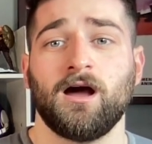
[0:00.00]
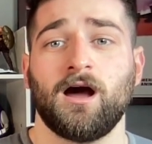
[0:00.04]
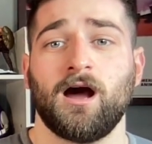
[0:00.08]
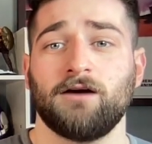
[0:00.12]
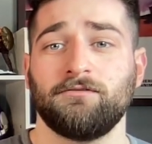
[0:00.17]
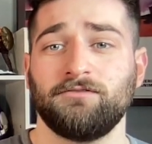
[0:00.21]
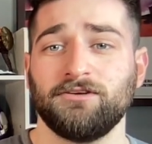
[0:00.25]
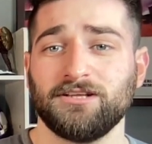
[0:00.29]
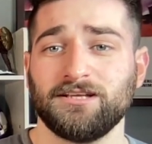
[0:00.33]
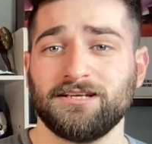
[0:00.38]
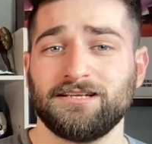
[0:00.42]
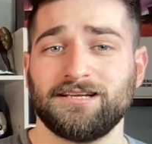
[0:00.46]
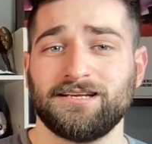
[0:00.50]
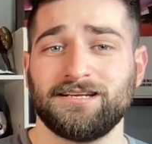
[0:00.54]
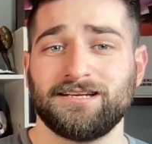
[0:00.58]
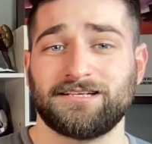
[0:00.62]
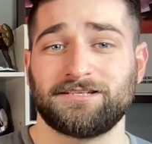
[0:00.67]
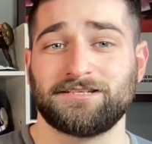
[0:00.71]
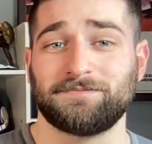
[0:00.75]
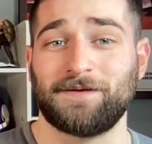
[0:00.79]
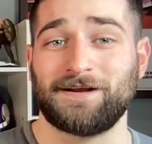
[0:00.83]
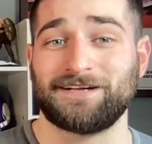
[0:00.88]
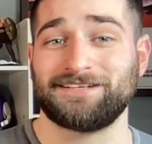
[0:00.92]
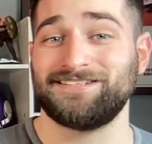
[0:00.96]
I really didn't
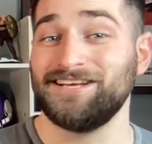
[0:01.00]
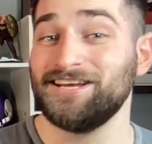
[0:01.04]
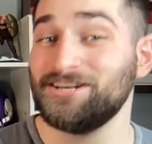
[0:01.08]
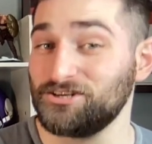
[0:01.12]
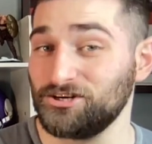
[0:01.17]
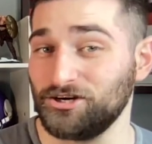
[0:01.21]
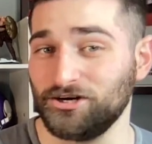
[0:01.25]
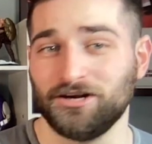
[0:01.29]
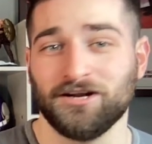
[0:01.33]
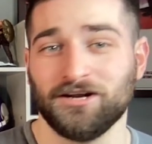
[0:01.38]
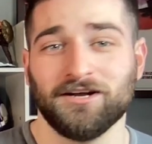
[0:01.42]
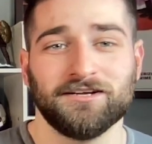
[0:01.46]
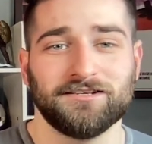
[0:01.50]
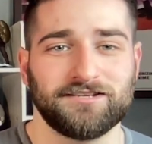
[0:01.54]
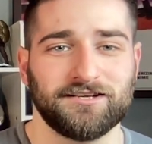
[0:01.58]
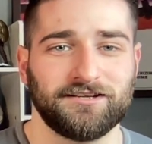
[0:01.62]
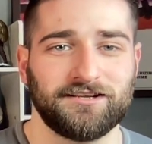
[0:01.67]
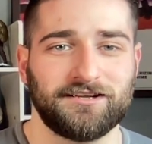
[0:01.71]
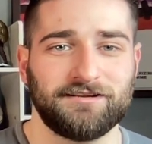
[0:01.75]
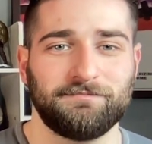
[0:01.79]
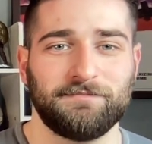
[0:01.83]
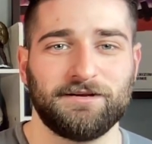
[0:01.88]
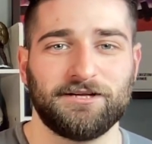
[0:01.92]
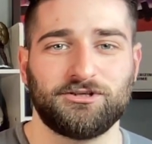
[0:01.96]
expect Tinder to
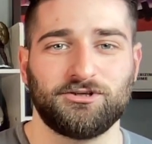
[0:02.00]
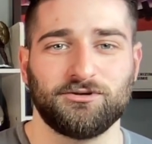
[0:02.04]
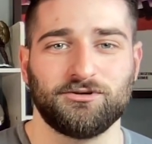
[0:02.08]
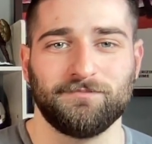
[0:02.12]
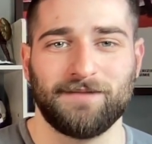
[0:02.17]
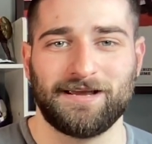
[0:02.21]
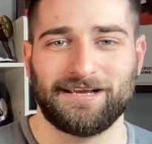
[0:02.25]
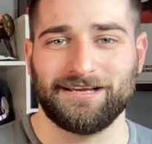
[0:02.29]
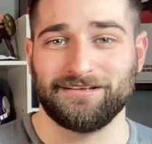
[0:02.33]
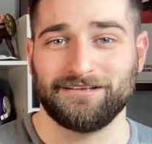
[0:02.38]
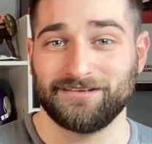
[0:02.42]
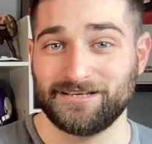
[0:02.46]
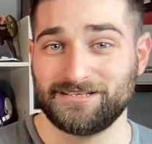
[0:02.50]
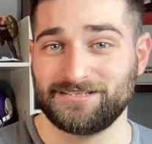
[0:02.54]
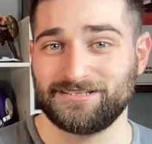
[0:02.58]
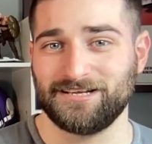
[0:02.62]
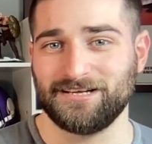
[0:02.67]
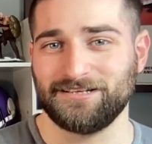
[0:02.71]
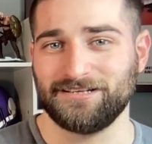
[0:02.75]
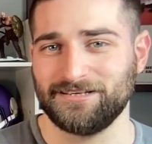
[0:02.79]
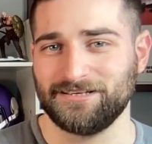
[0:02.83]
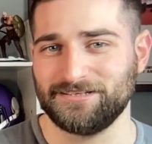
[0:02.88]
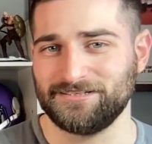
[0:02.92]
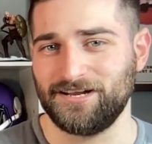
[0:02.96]
lead me to making lists
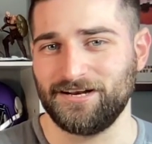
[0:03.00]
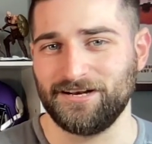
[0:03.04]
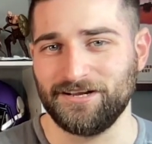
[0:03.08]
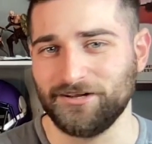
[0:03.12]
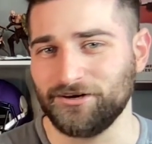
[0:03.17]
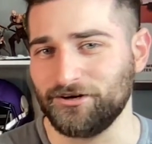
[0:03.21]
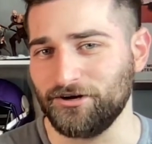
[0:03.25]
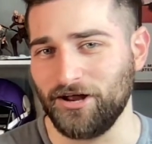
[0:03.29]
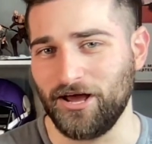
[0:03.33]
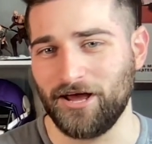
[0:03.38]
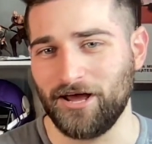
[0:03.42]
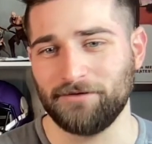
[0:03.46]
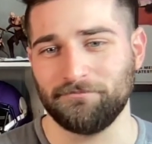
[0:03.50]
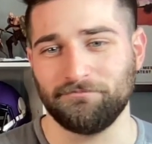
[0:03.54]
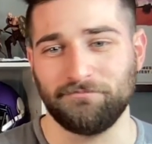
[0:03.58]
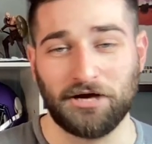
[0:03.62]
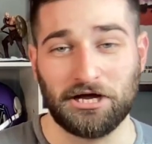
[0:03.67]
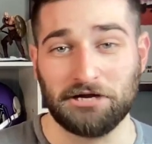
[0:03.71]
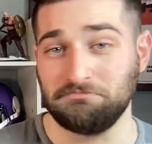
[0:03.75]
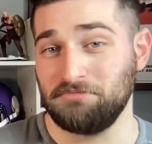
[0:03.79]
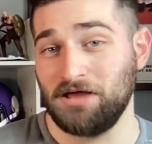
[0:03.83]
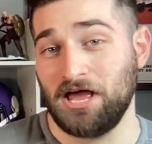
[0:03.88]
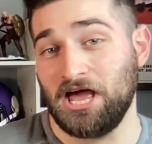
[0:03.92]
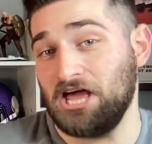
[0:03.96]
like this on the internet,
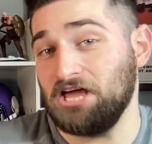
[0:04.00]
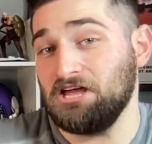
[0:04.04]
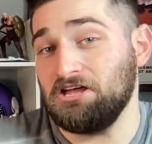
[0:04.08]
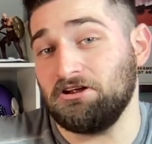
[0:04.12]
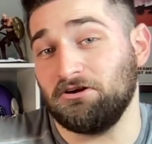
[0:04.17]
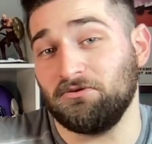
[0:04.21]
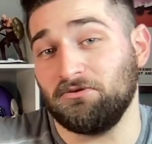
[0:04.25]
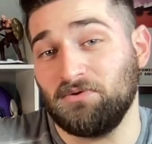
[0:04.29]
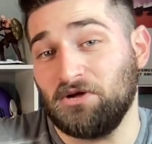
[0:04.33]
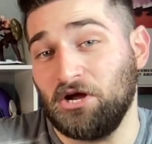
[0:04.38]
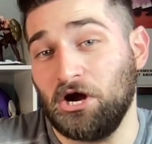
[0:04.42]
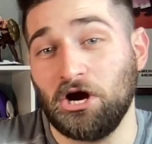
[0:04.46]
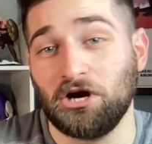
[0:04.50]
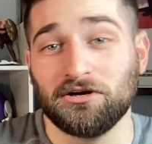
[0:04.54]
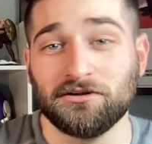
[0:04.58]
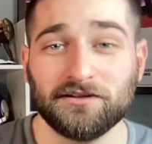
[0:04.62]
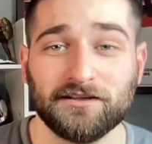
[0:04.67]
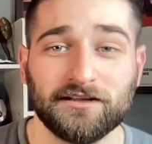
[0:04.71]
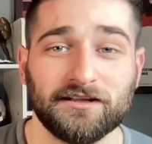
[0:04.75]
but hey, here we are.